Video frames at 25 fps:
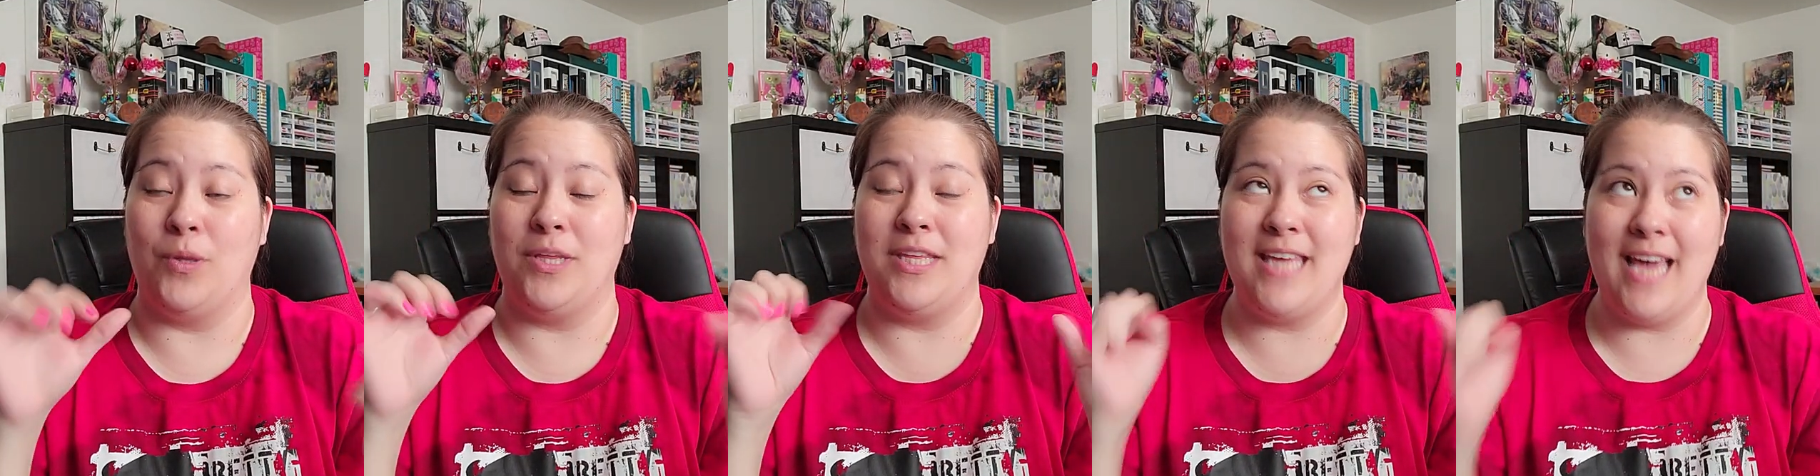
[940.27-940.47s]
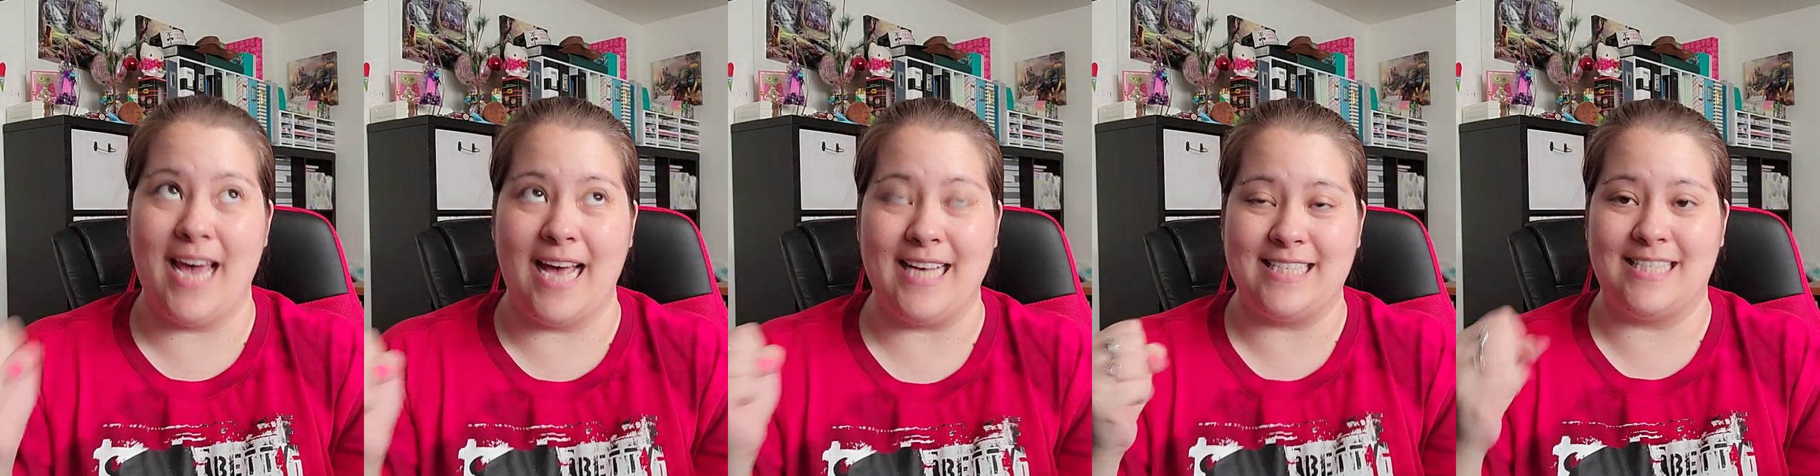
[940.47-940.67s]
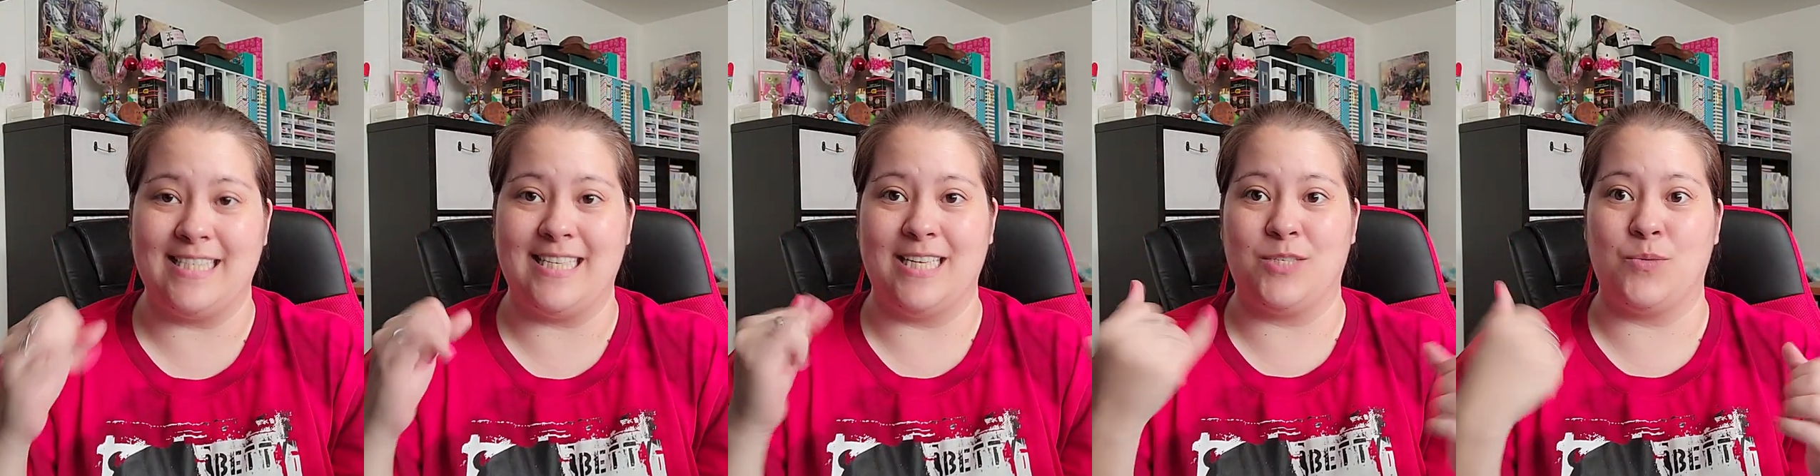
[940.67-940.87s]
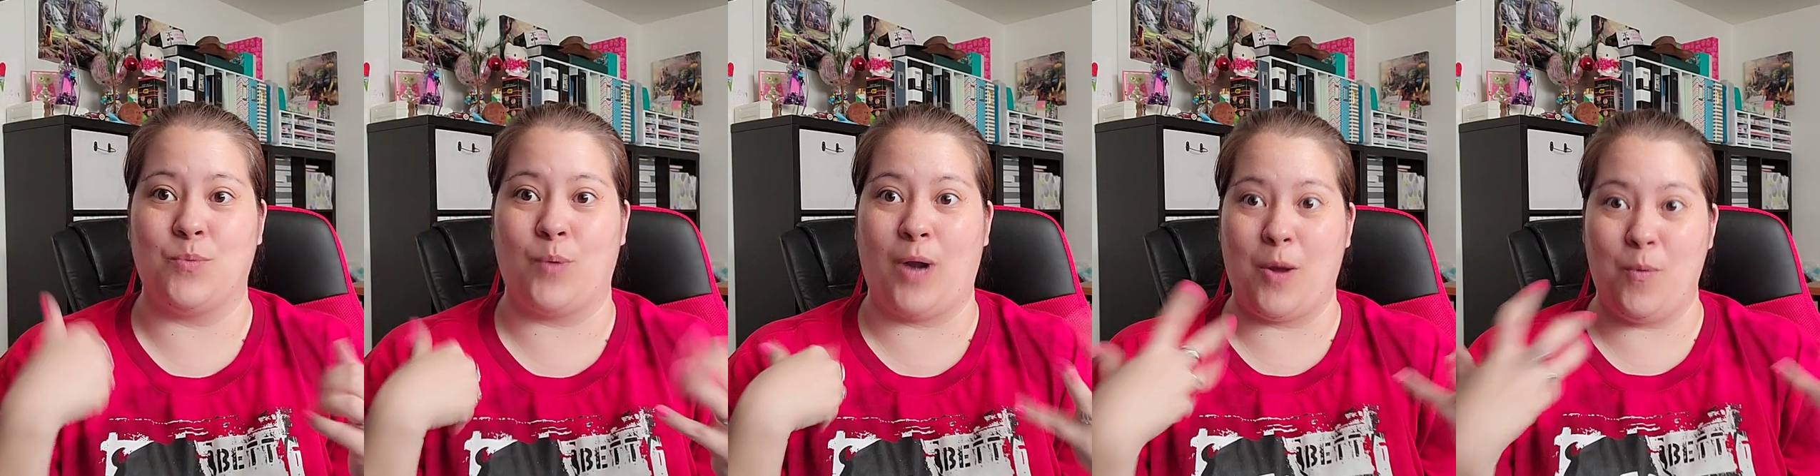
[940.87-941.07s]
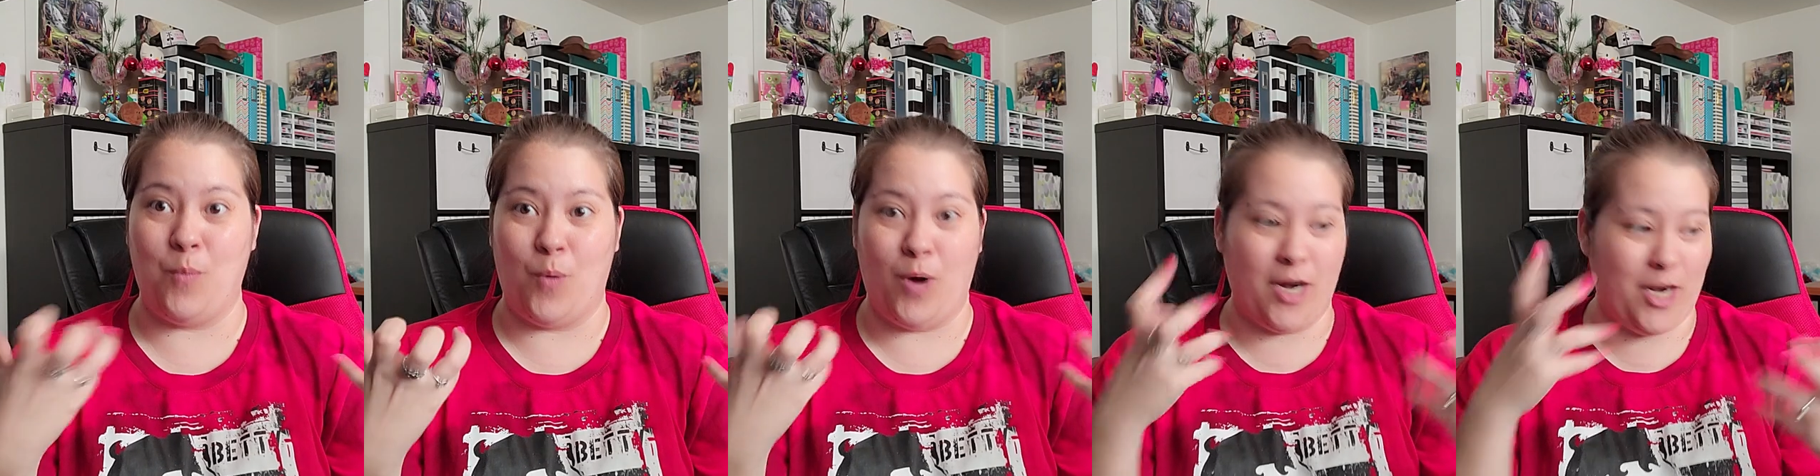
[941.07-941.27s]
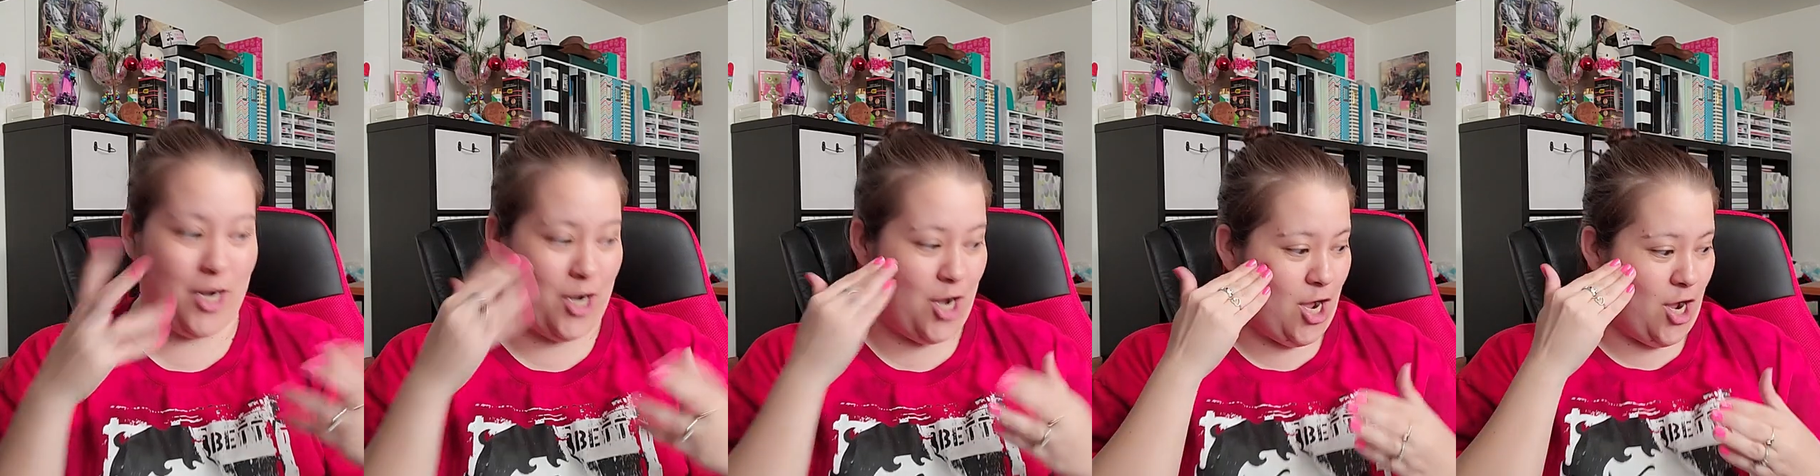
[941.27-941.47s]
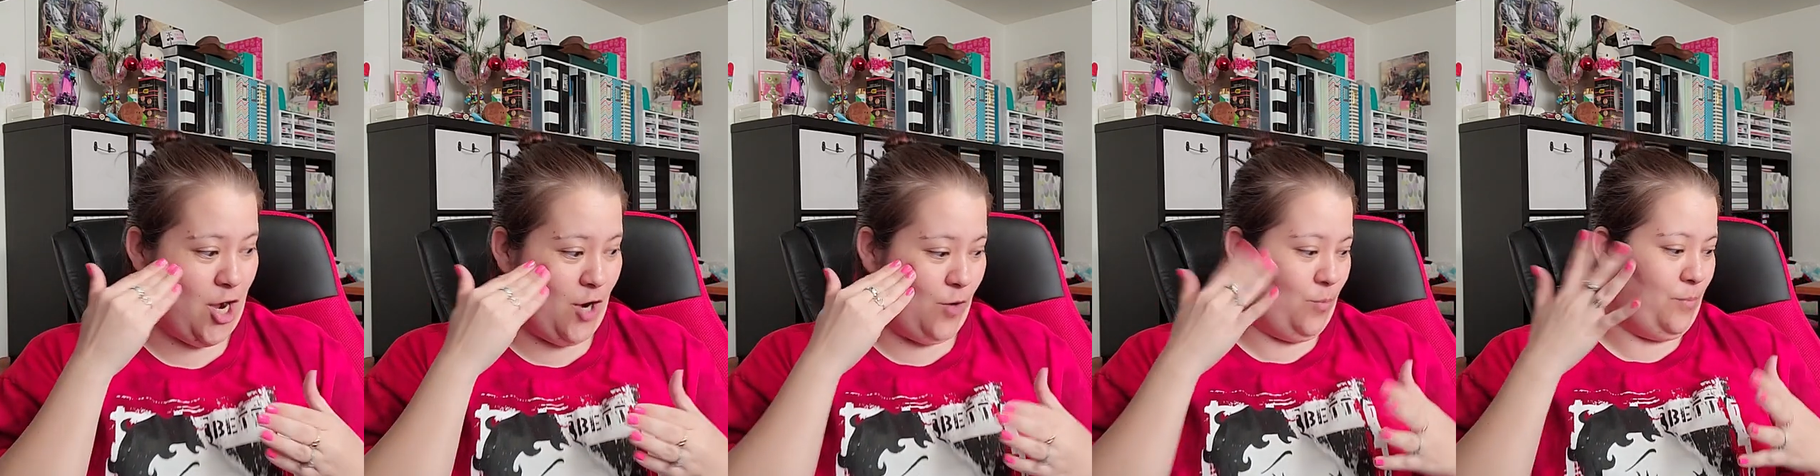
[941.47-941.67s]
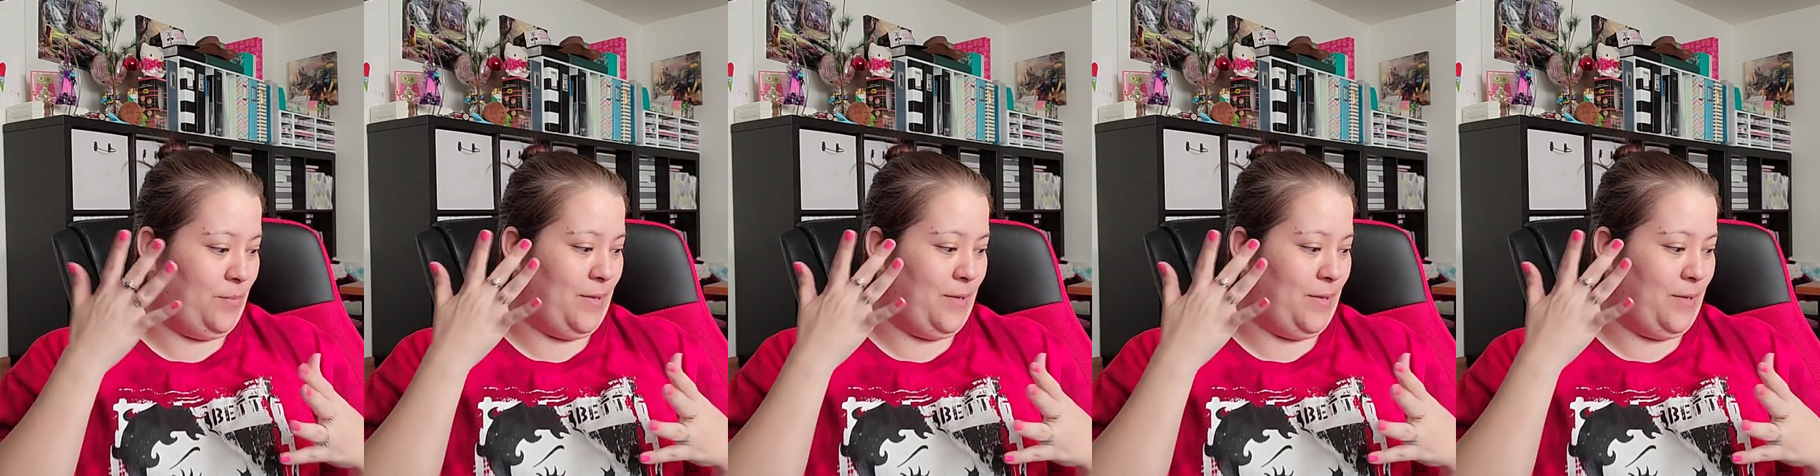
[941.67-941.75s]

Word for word: Yes, that's what I want to know